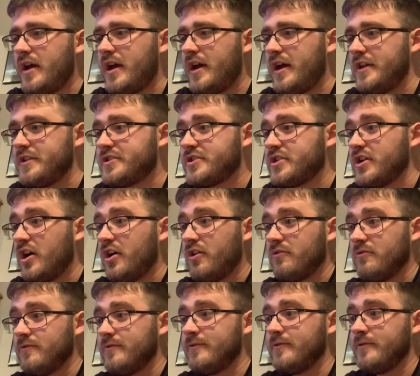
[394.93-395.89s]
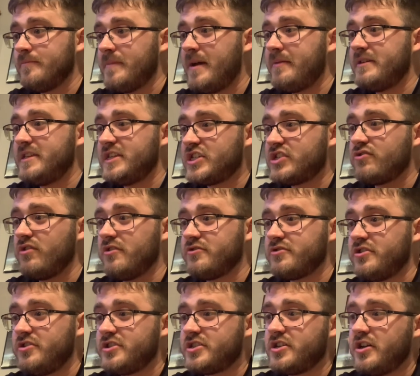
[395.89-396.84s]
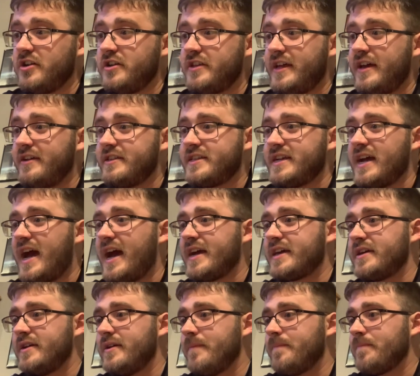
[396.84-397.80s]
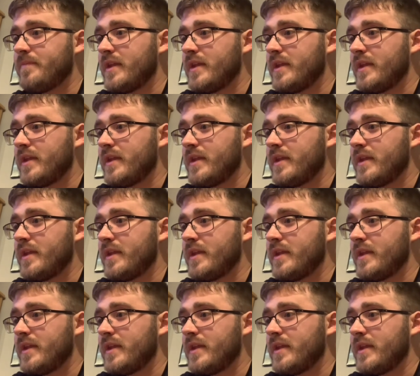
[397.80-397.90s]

and so oh maybe the Skrulls are starting their attack.